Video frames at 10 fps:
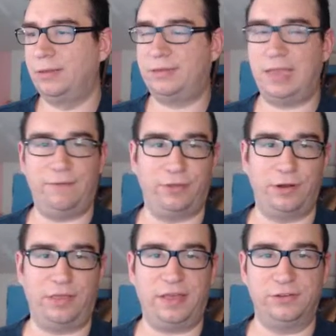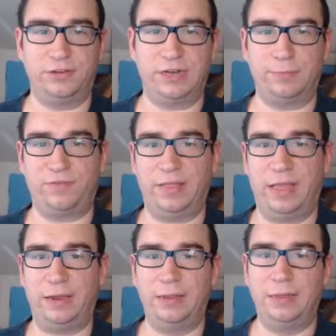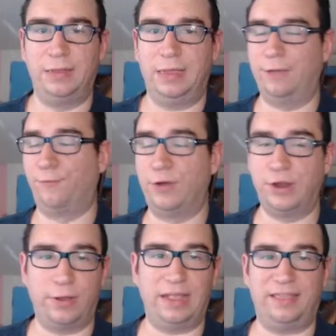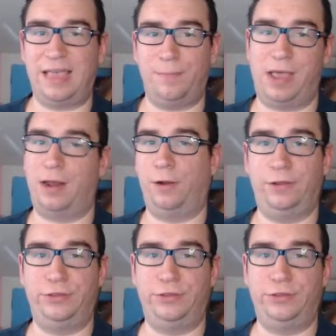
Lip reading: Save 30,000 gems for that. If we don't get that banner,